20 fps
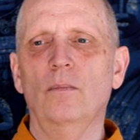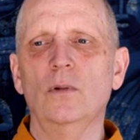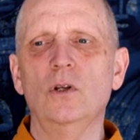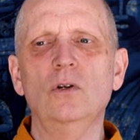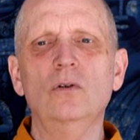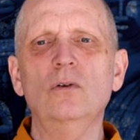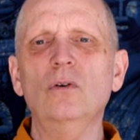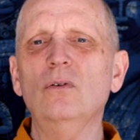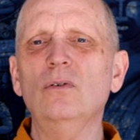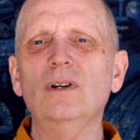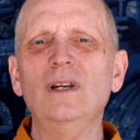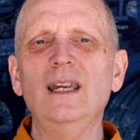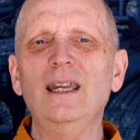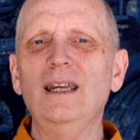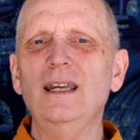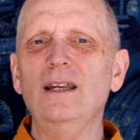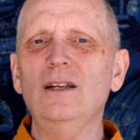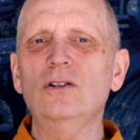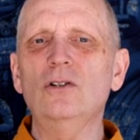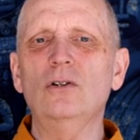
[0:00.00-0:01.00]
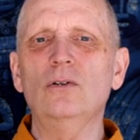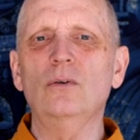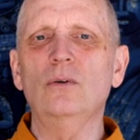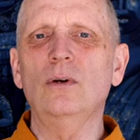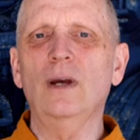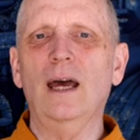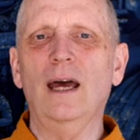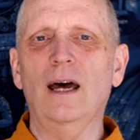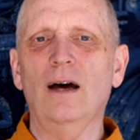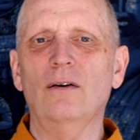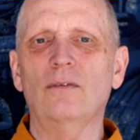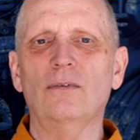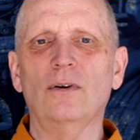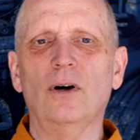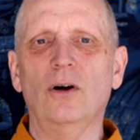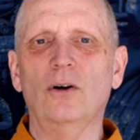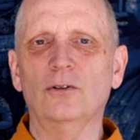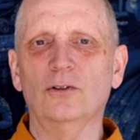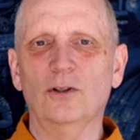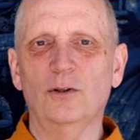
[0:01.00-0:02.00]
You don't need to have
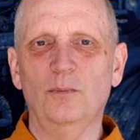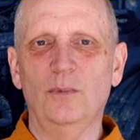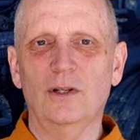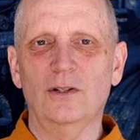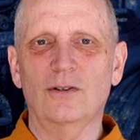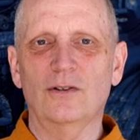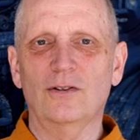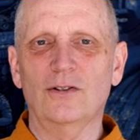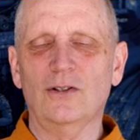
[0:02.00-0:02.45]
ultimate